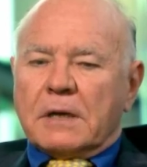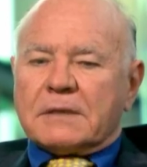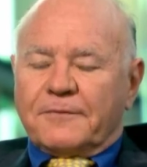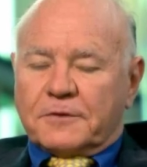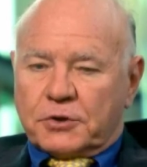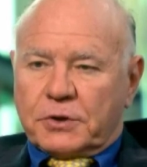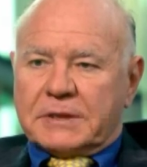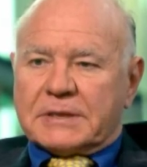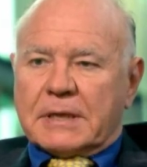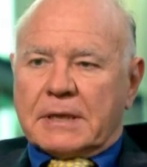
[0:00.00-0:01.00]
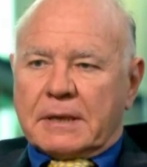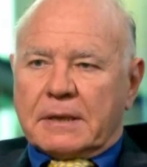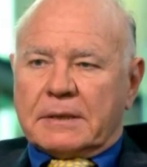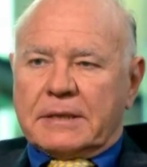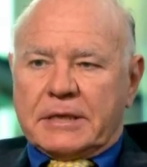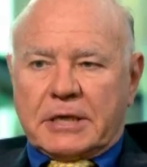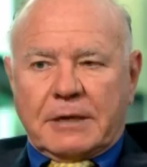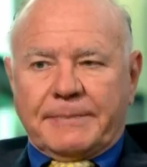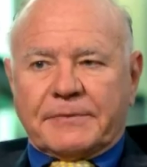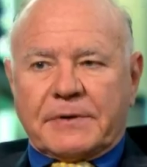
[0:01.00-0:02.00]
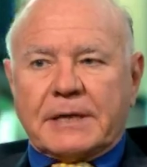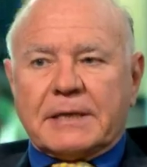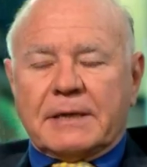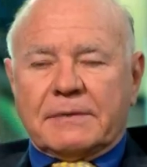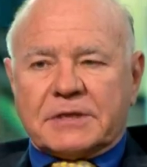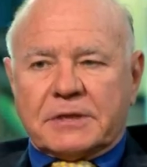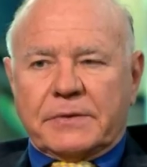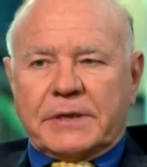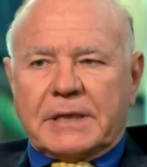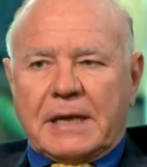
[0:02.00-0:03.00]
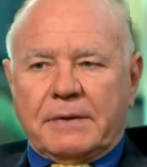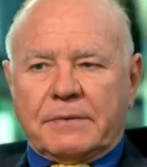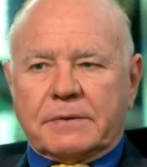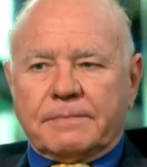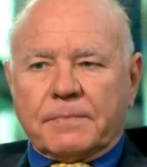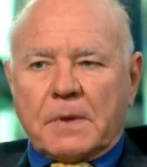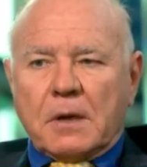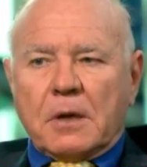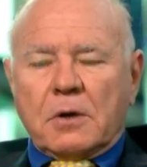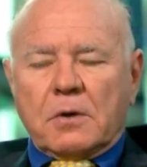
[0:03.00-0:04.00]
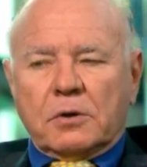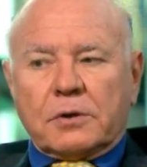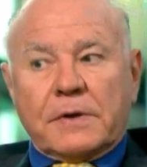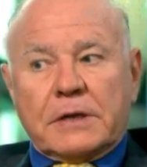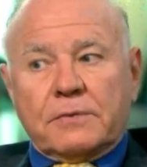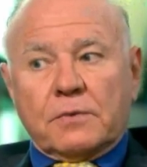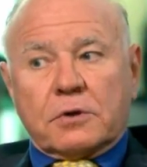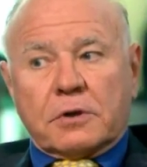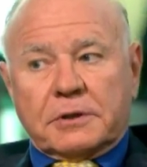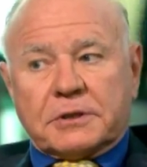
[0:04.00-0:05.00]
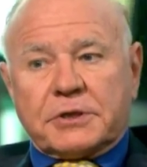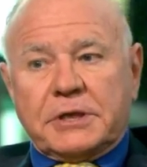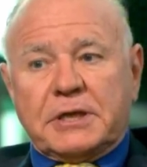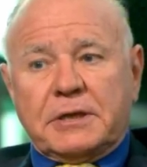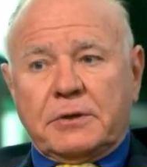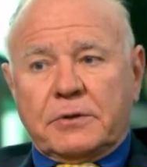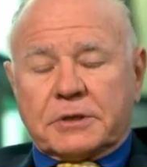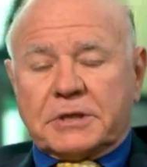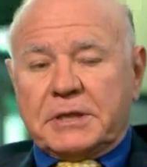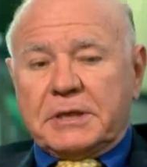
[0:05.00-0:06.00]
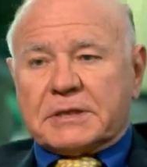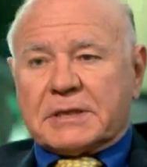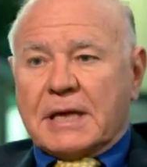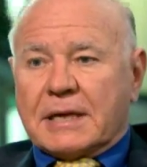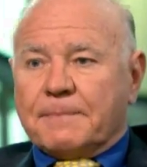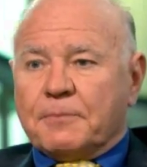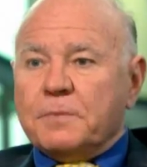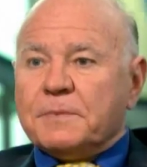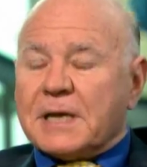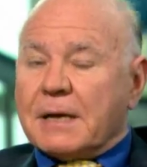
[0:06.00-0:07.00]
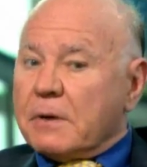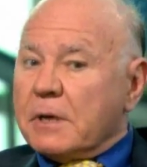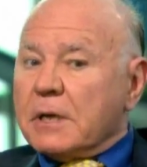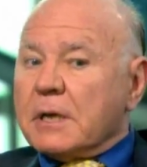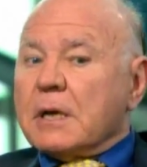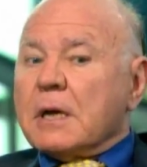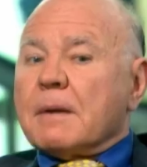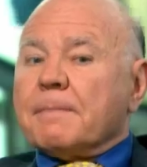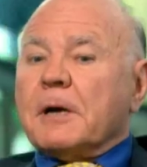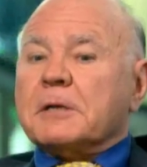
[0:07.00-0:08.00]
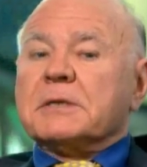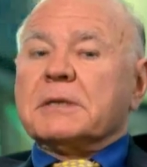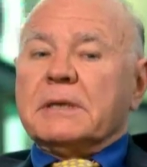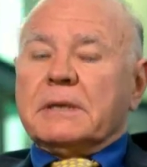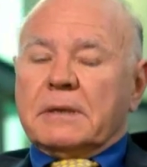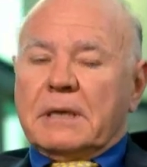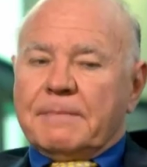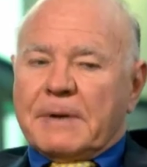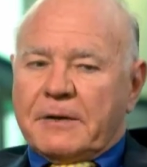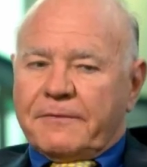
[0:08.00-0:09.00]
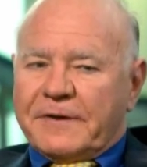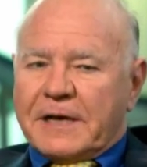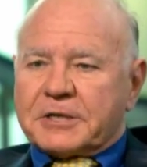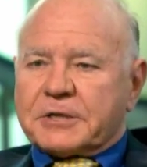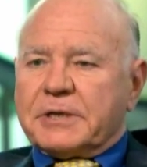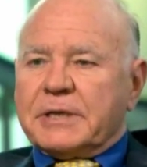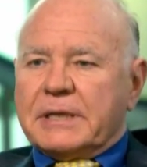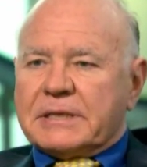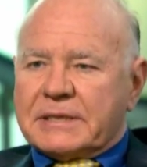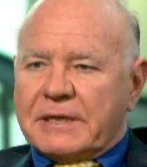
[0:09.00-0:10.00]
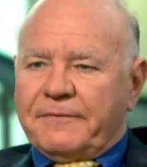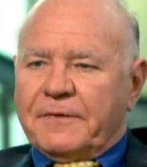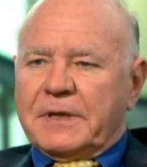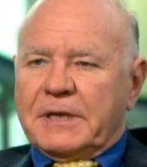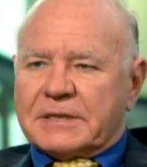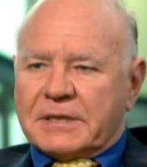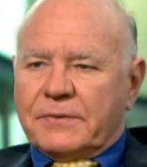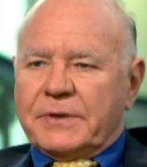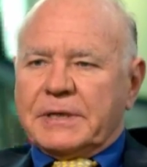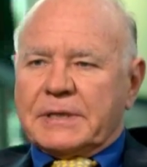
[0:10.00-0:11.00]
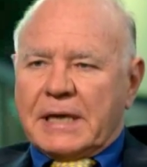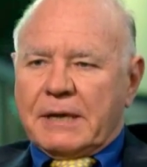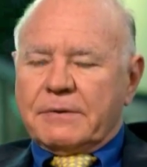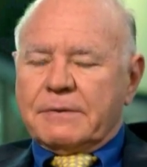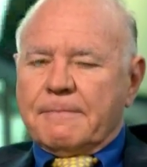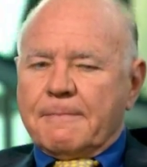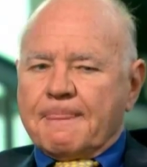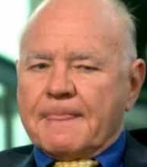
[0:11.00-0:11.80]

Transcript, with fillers: Well, it's for sure. The economy right now is slowing down. Although when you walk on the street in New York City, it's like a boom town. But in manufacturing, it's definitely slowing down.